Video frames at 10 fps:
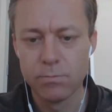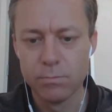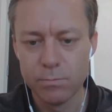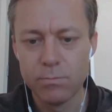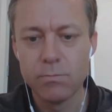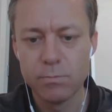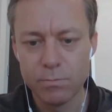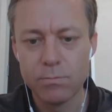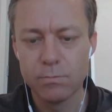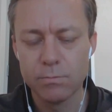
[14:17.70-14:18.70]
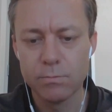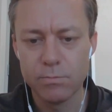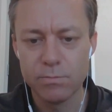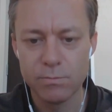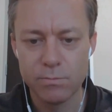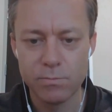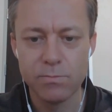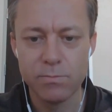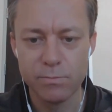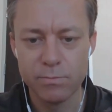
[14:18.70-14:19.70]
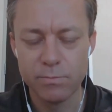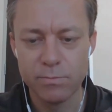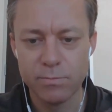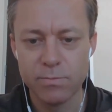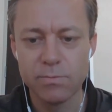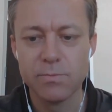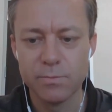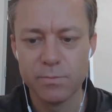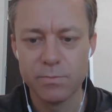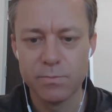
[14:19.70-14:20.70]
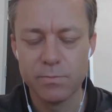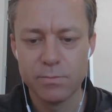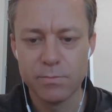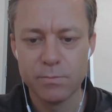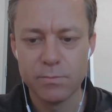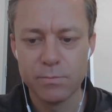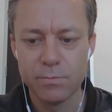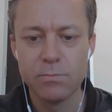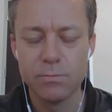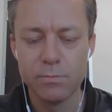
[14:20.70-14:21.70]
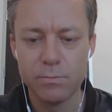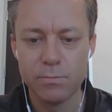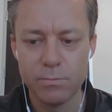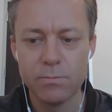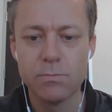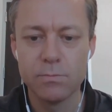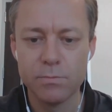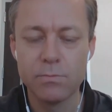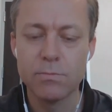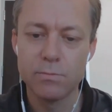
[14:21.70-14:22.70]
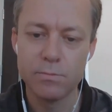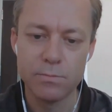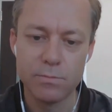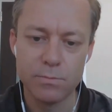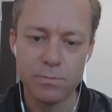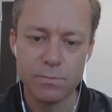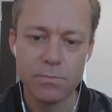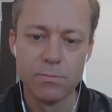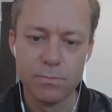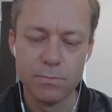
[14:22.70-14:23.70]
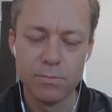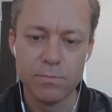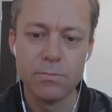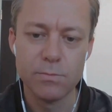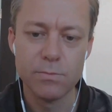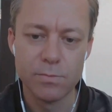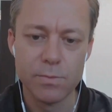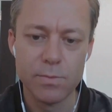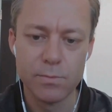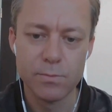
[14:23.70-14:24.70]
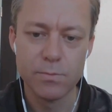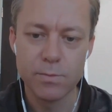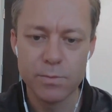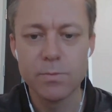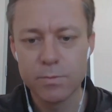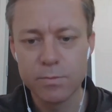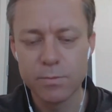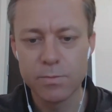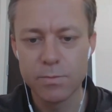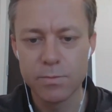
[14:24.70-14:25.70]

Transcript: No words are spoken by the person on screen.